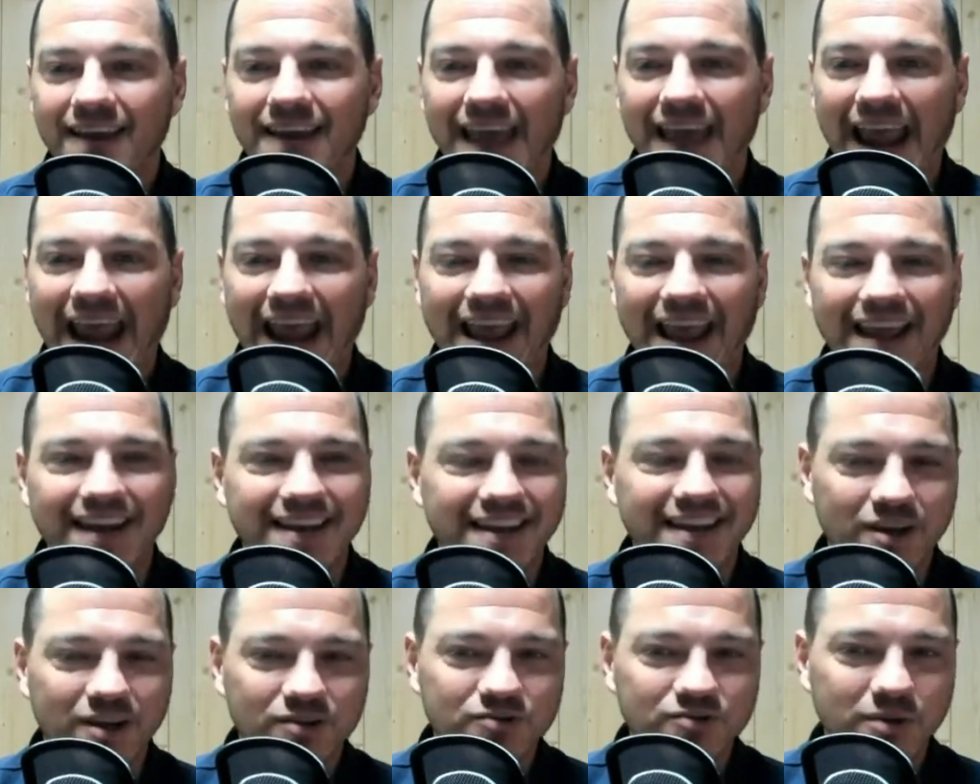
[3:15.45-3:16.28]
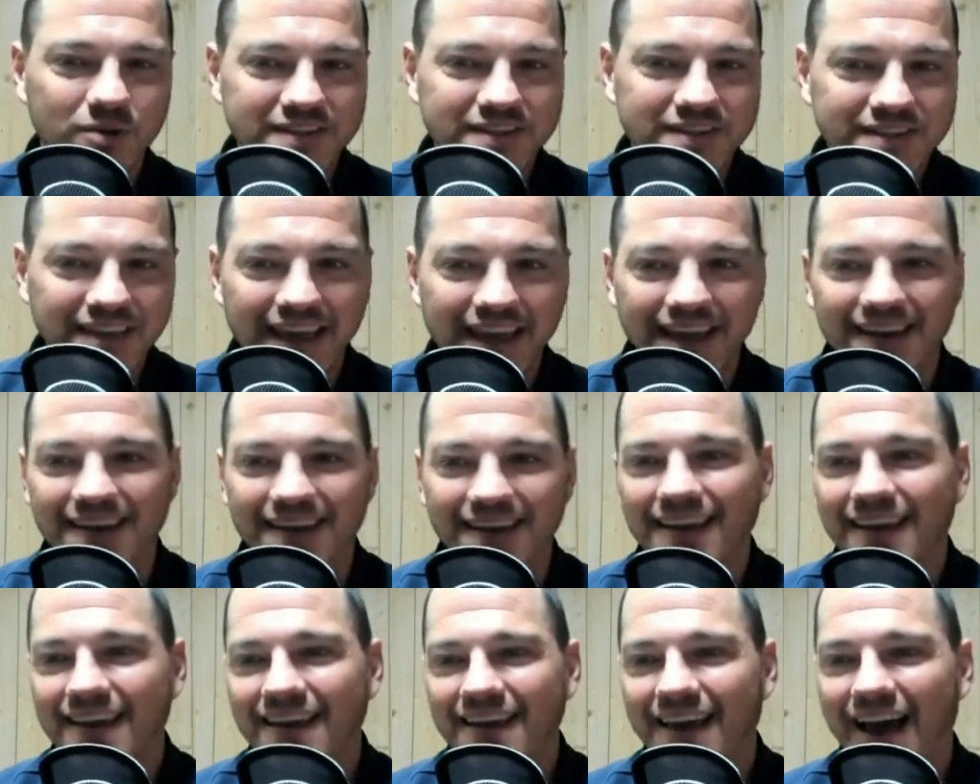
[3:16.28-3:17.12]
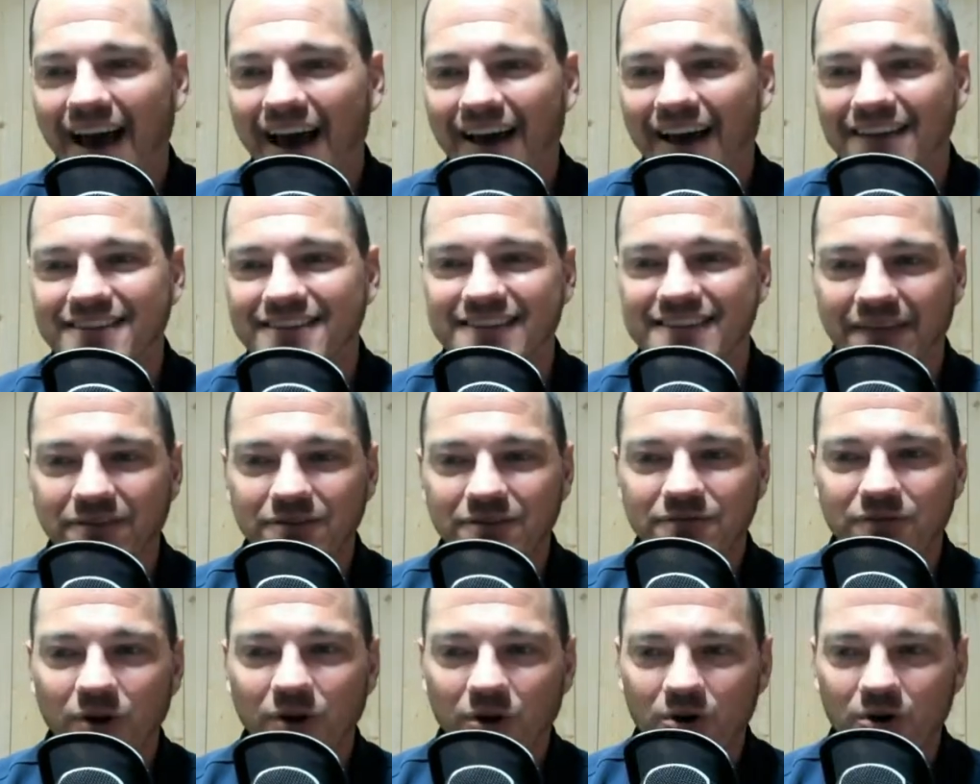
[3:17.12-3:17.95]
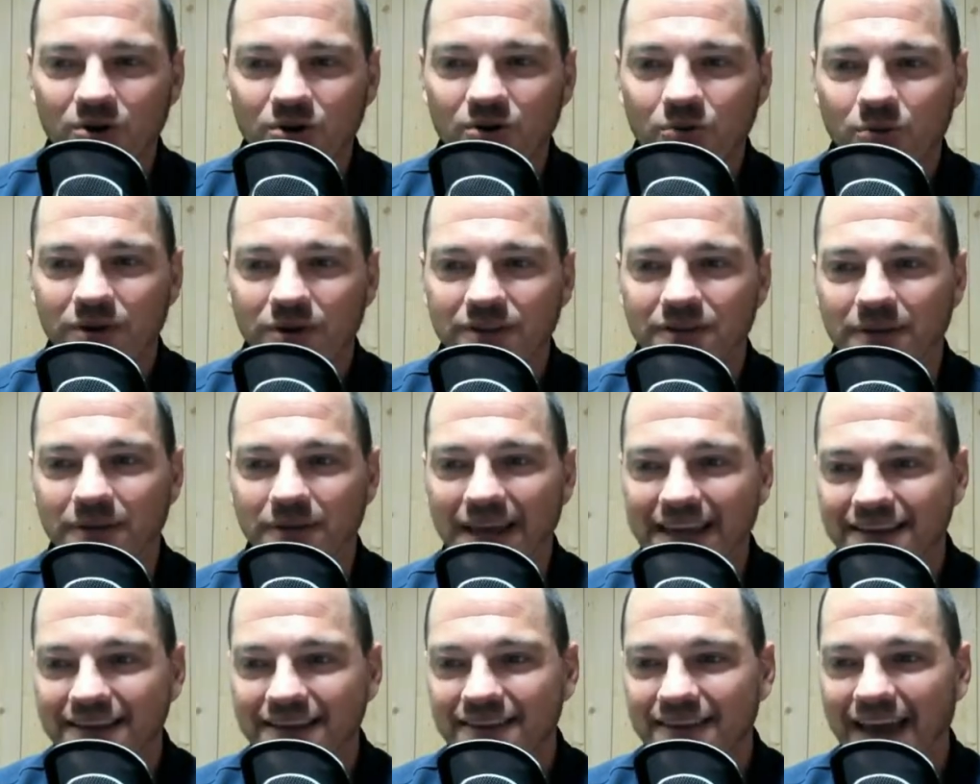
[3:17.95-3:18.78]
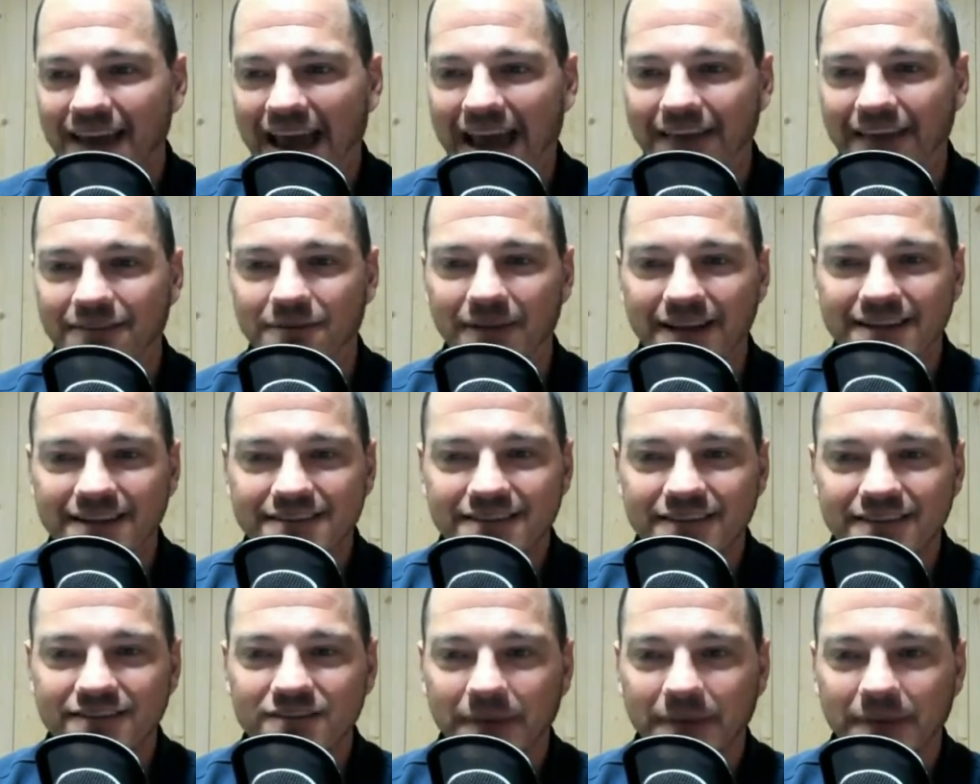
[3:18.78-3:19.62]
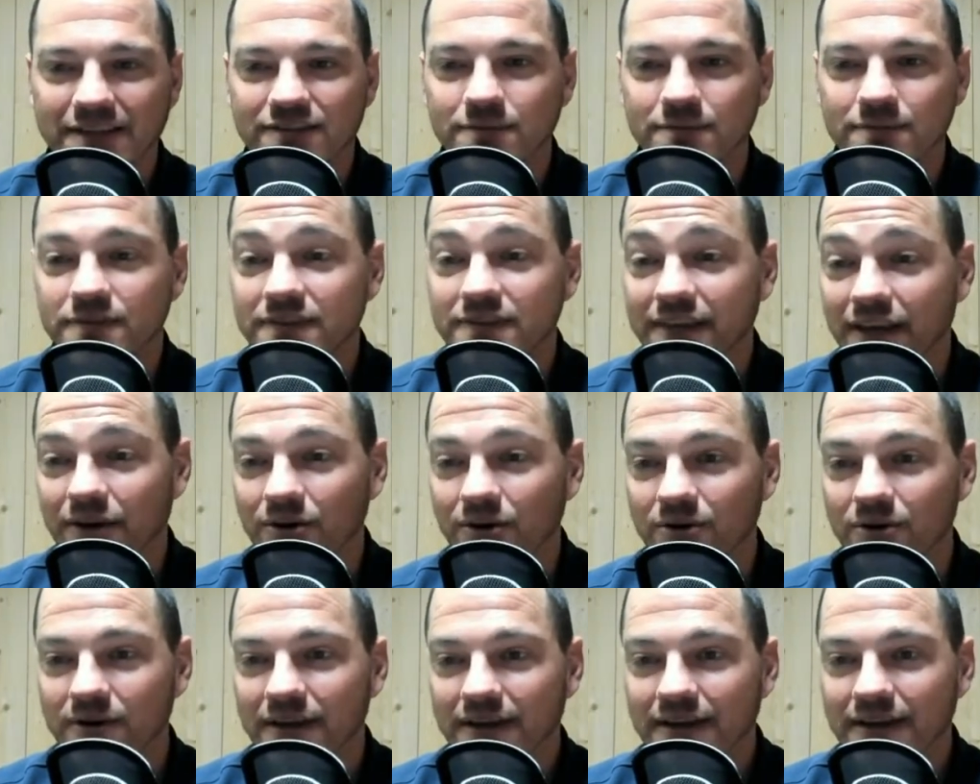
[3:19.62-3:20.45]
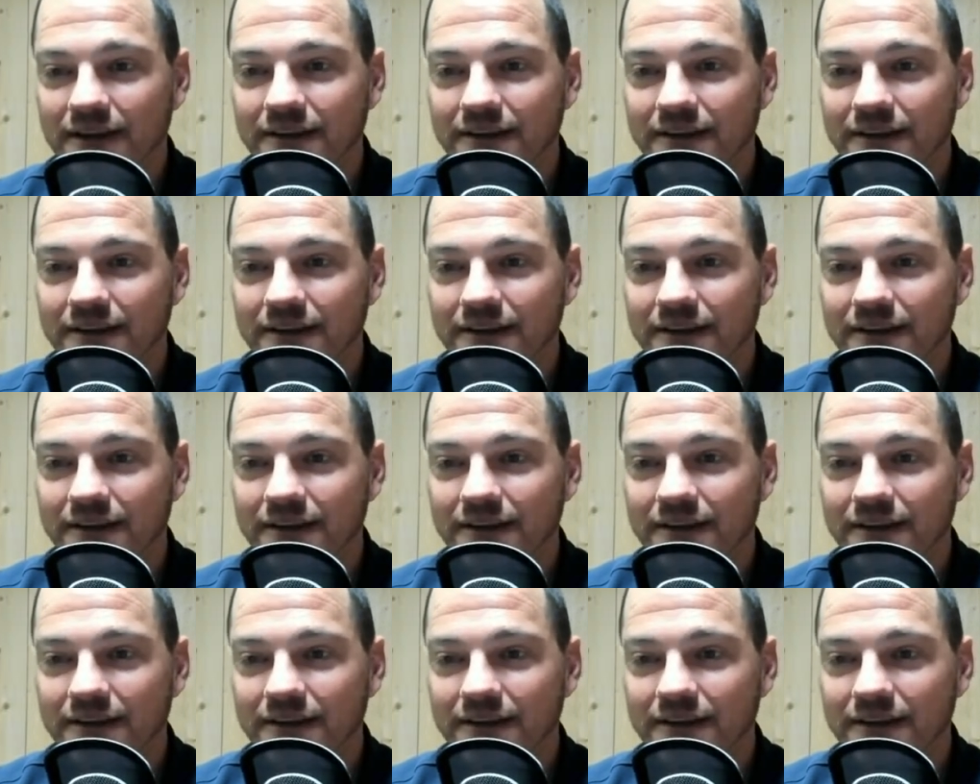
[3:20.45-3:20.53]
And here's what he said: a 7-footer with length, athleticism, and some skill.